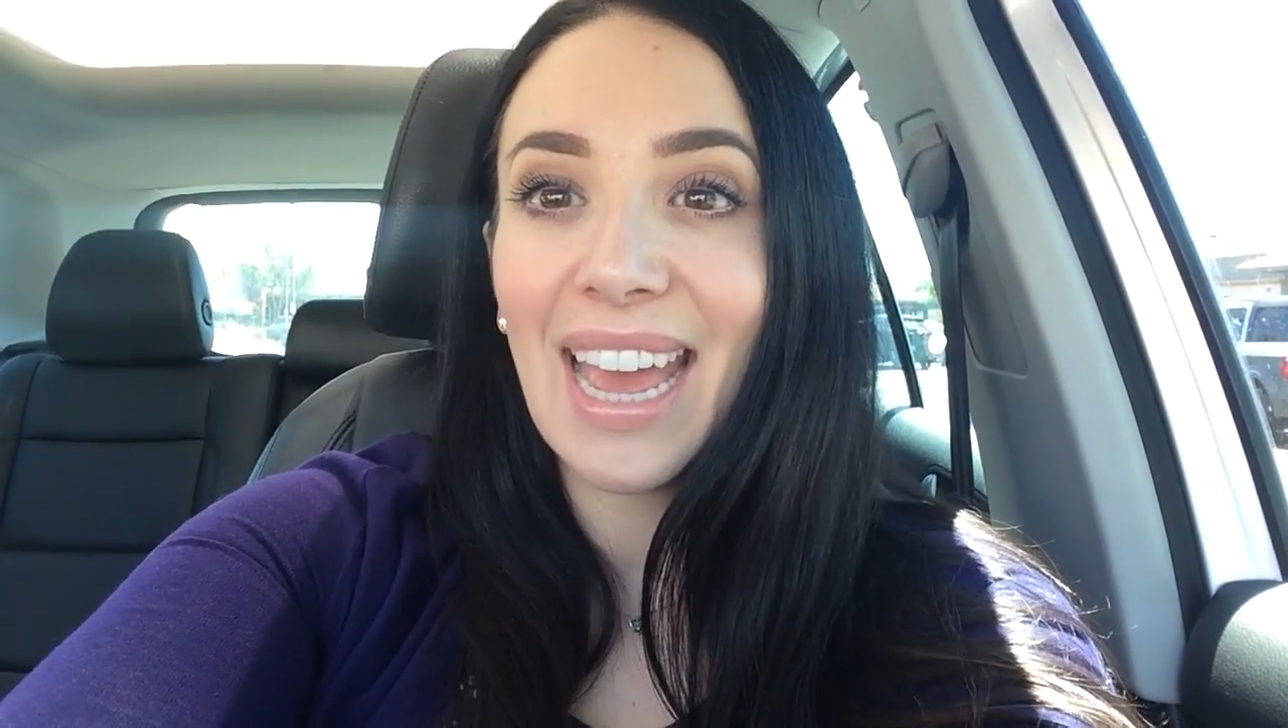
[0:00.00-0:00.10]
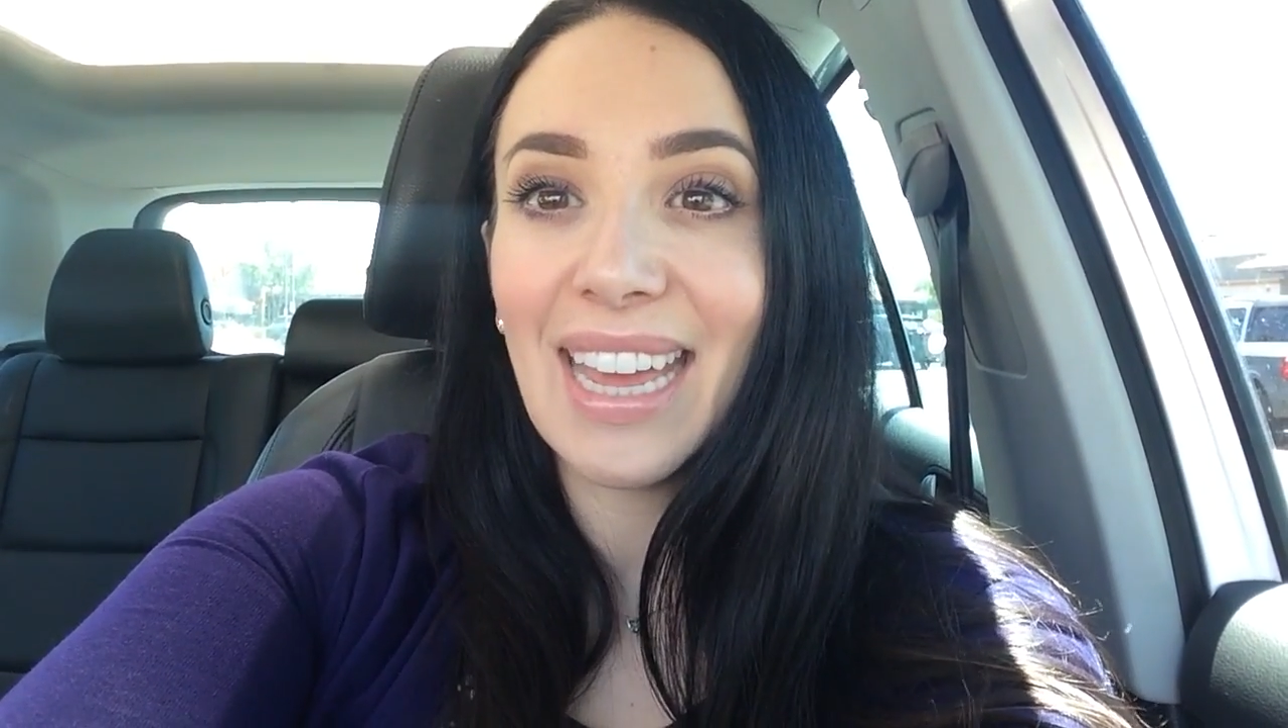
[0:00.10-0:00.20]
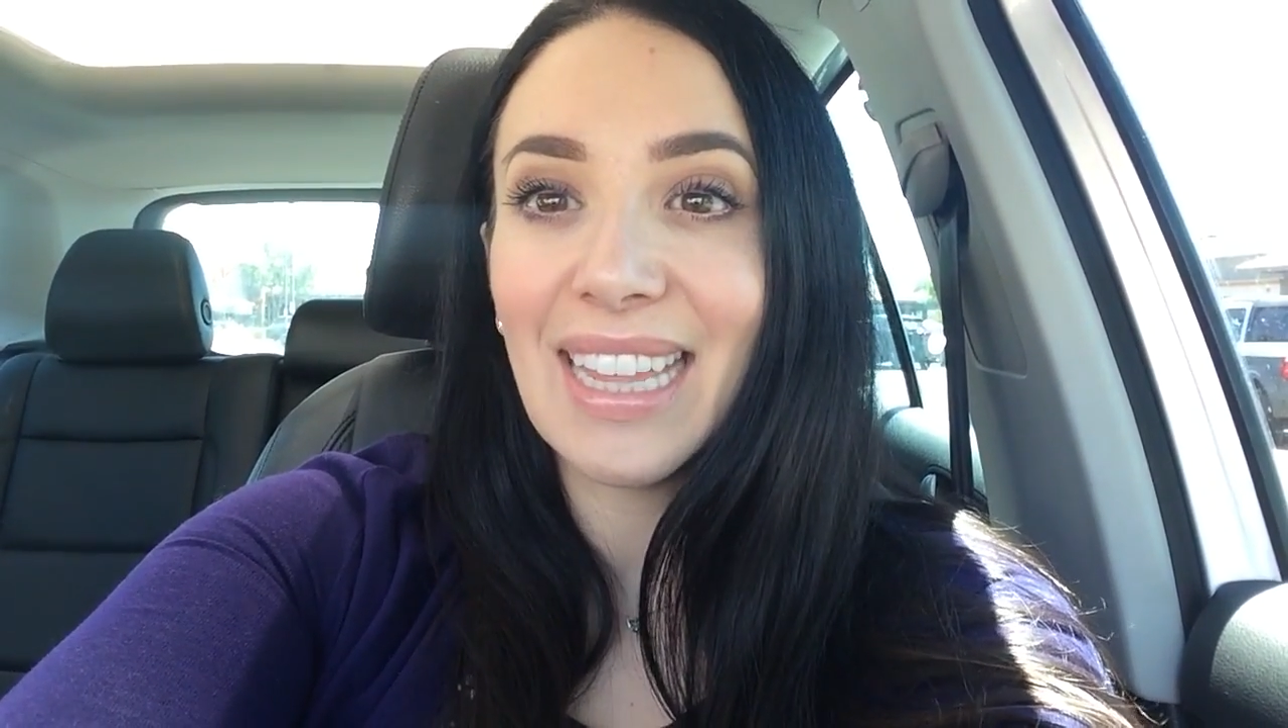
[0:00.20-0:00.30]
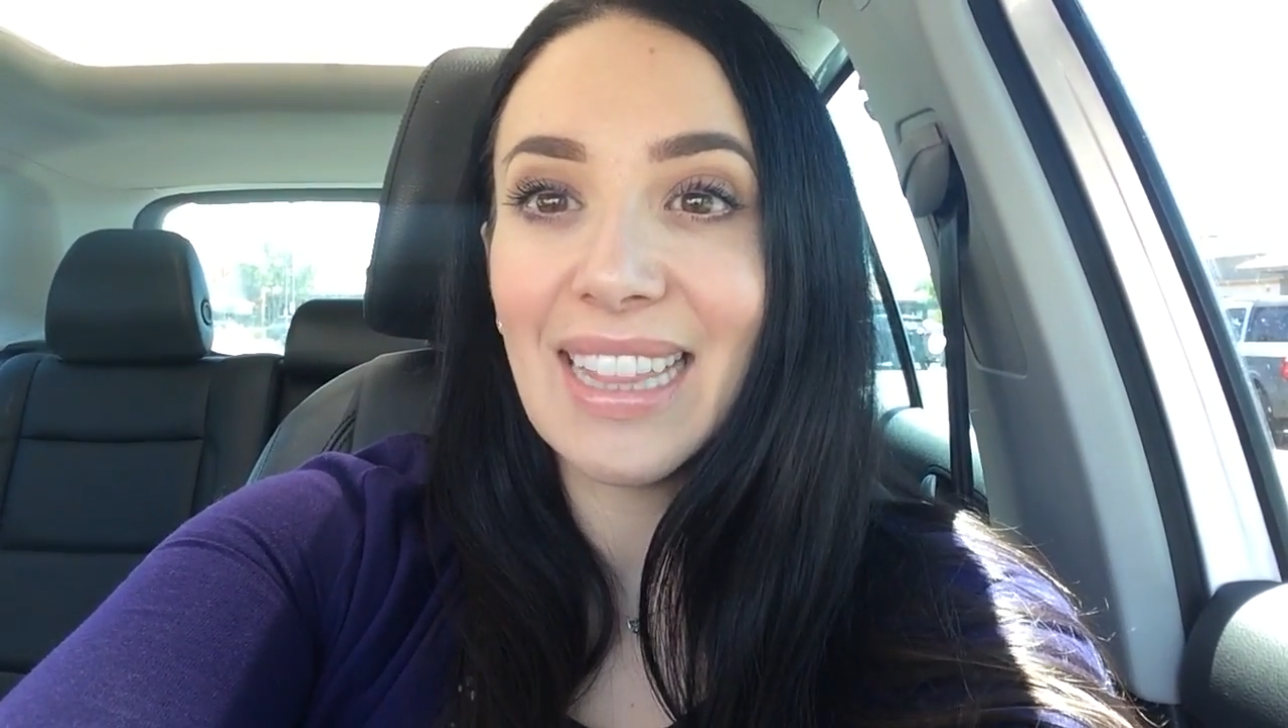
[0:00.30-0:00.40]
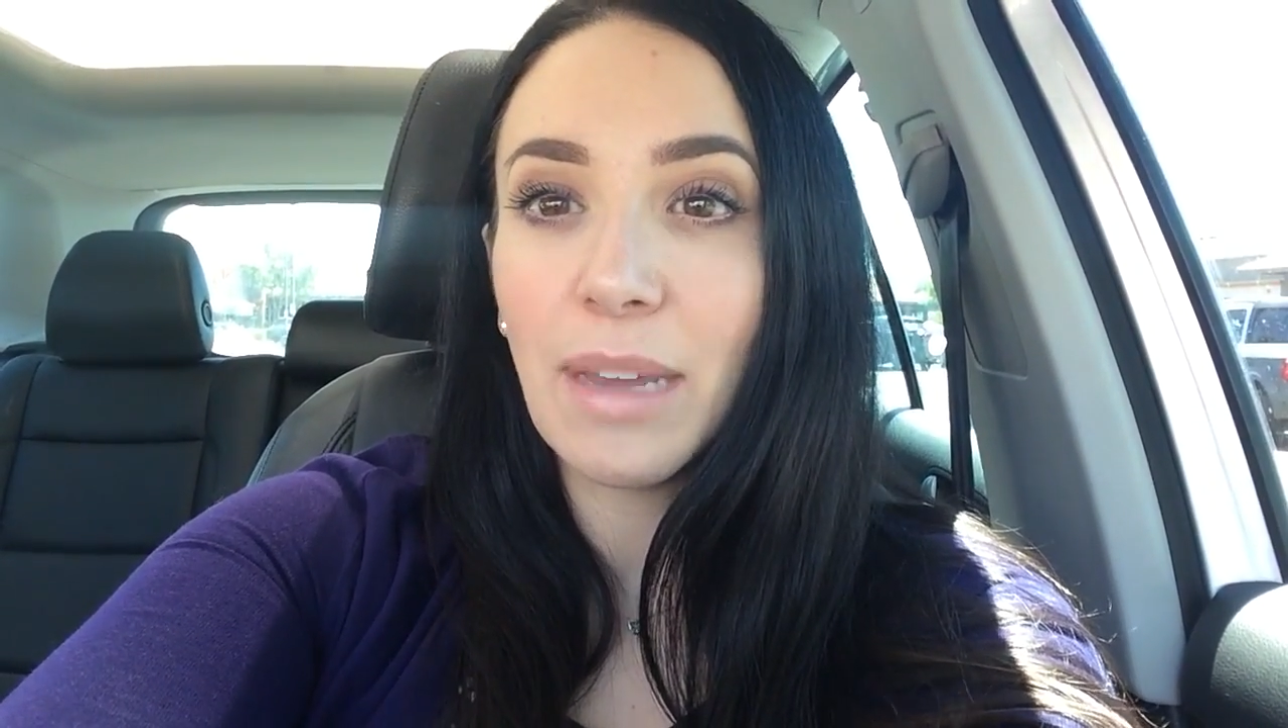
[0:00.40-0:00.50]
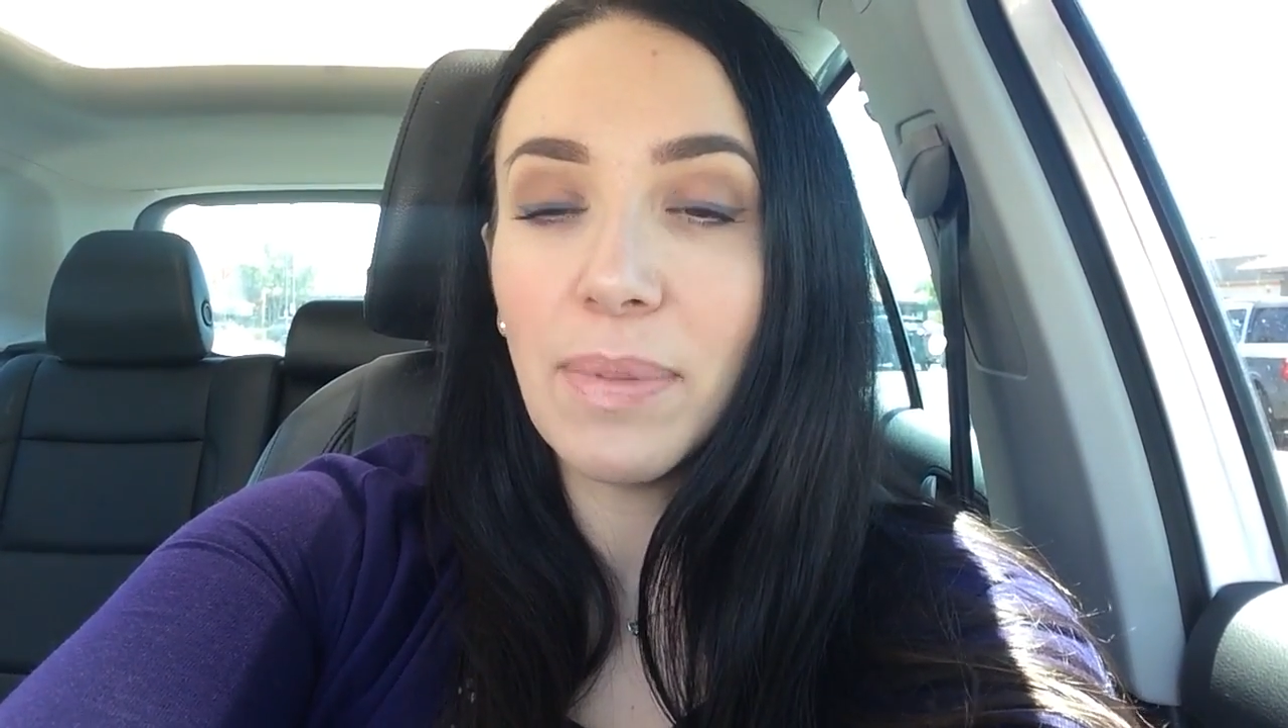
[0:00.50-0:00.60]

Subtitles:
and they